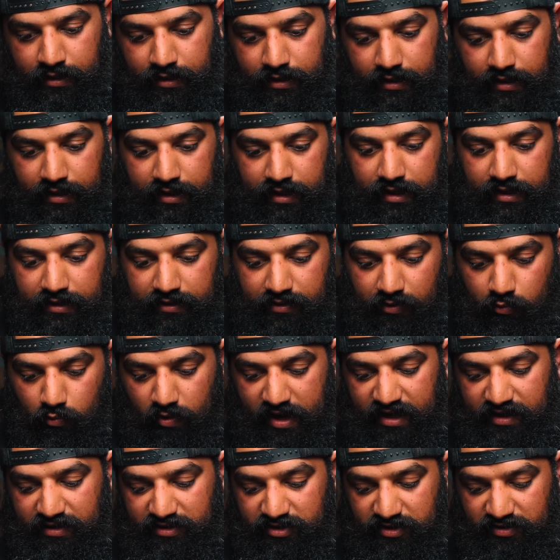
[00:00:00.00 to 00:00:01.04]
and the
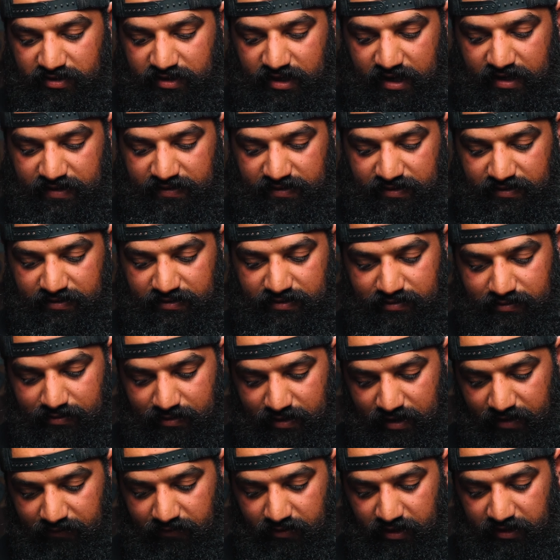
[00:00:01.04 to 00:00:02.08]
wing just isn't,
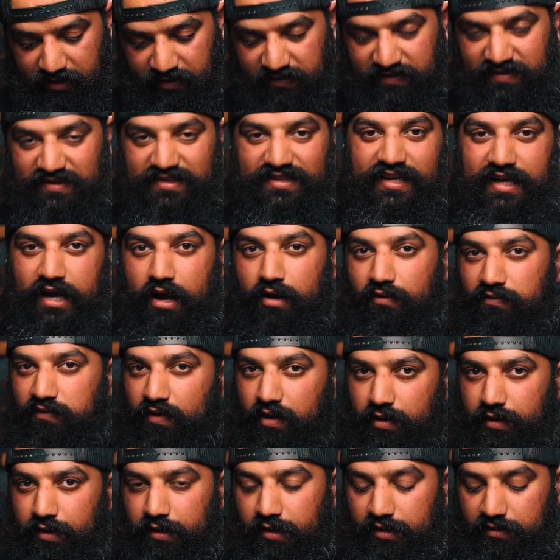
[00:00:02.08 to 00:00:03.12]
I feel like, doesn't stick out
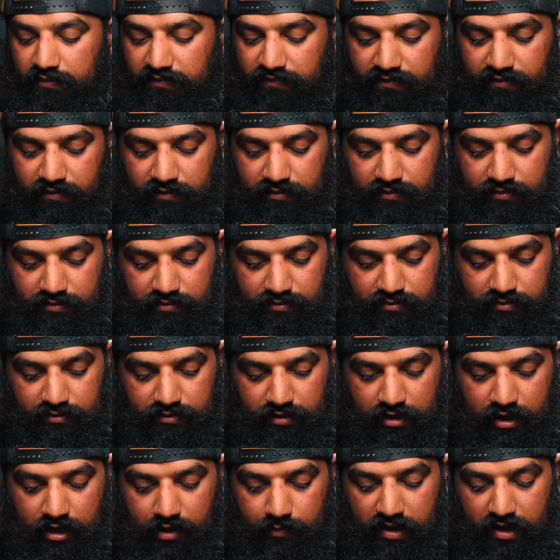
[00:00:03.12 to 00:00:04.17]
far enough.
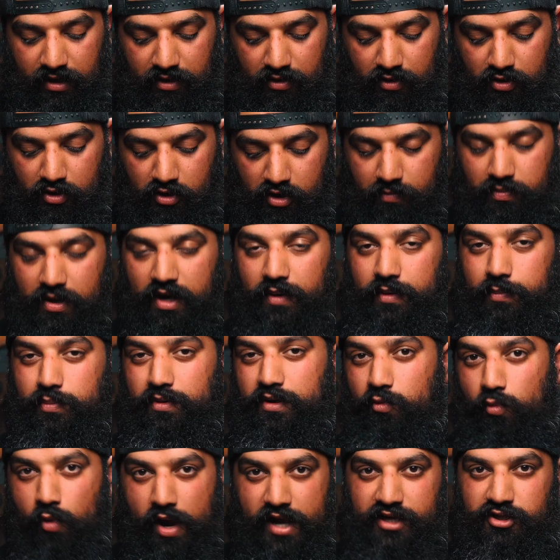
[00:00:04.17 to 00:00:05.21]
I mean, you could probably put
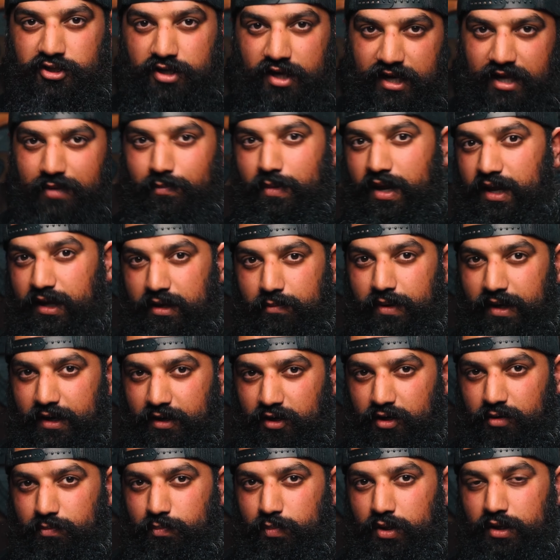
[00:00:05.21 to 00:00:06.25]
a wedge on it and make it
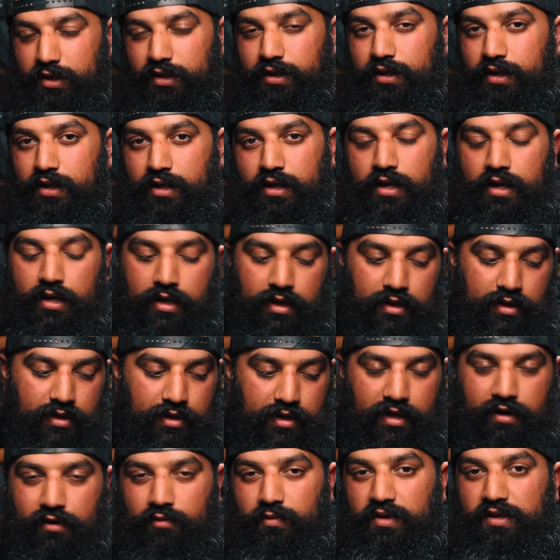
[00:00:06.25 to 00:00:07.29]
better, but
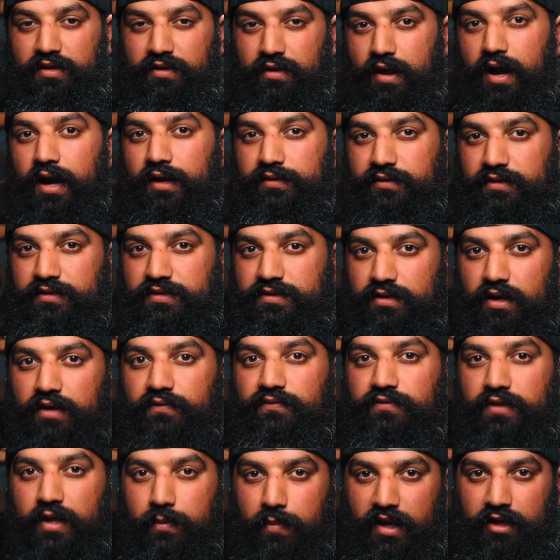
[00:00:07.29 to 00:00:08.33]
I don't mean to knock their
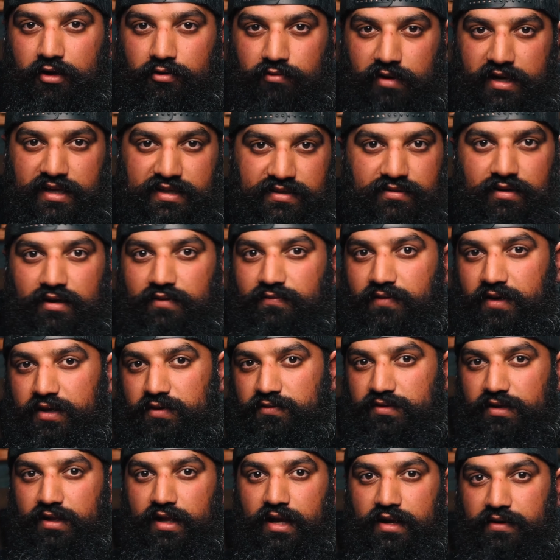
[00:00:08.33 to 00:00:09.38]
stuff. They make great stuff. I
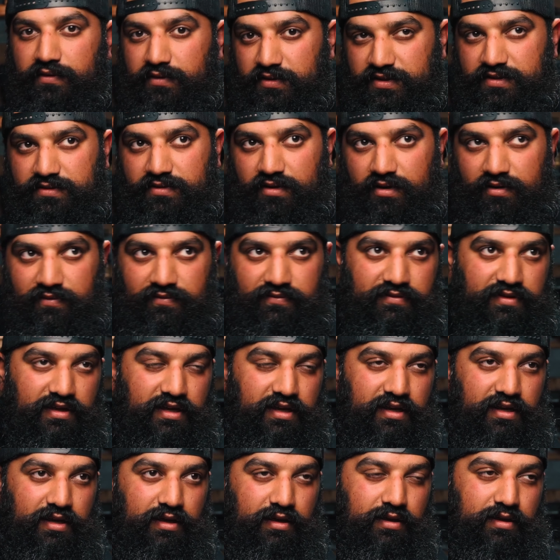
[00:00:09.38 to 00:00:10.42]
use a lot of their stuff.
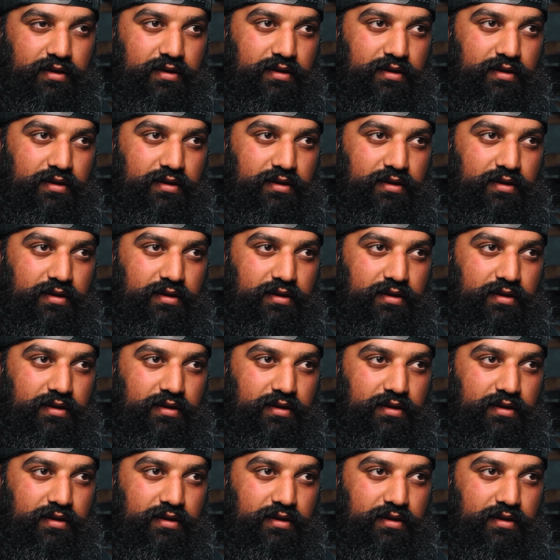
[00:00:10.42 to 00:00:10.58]
They